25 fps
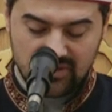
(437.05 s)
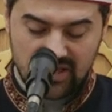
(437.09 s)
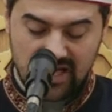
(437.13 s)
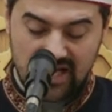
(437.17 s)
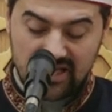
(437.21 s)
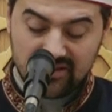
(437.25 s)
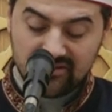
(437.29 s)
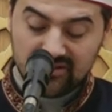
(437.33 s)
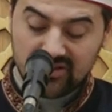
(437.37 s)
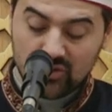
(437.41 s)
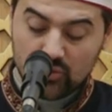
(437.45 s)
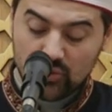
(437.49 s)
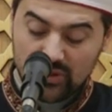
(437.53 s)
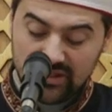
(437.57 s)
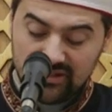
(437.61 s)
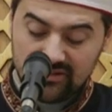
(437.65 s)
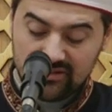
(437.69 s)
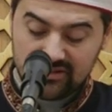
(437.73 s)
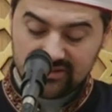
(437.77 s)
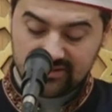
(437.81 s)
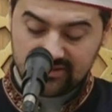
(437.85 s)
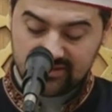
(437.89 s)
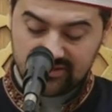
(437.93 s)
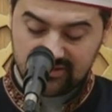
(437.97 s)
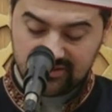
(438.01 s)
and the
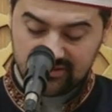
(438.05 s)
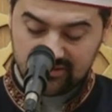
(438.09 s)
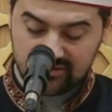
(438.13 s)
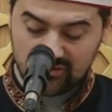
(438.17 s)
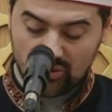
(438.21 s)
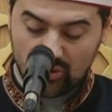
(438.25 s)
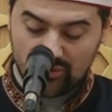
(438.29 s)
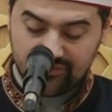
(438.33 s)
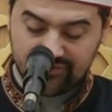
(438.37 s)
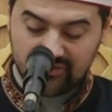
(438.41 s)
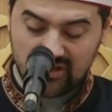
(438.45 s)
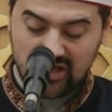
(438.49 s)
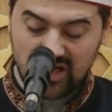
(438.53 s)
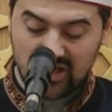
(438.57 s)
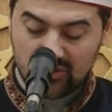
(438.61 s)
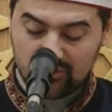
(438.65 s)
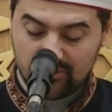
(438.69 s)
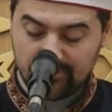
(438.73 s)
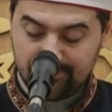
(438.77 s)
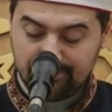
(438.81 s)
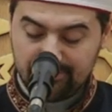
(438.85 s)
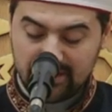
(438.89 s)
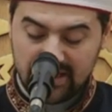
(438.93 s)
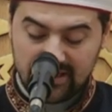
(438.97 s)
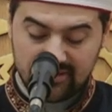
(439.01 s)
witnesses of
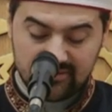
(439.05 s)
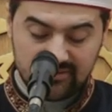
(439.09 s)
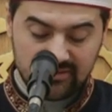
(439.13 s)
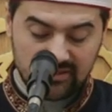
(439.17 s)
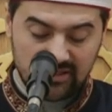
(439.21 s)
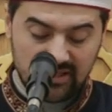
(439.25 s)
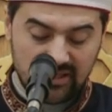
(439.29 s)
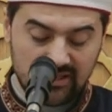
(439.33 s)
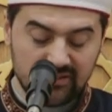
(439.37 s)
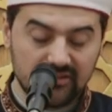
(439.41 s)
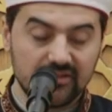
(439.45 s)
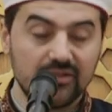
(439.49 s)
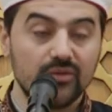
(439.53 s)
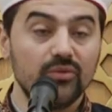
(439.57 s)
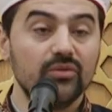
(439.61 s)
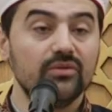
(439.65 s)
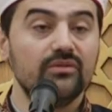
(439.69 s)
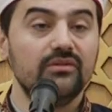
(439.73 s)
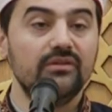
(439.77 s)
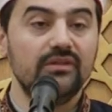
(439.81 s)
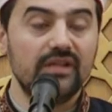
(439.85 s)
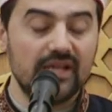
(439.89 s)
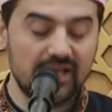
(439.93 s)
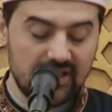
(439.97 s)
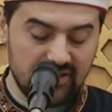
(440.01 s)
our bad and
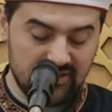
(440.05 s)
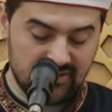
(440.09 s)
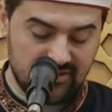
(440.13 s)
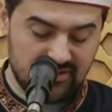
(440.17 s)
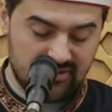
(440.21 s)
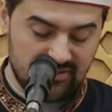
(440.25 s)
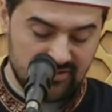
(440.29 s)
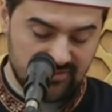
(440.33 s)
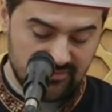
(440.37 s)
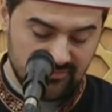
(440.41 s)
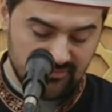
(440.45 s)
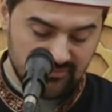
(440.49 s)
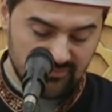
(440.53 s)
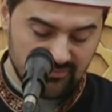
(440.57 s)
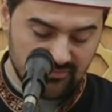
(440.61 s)
good days,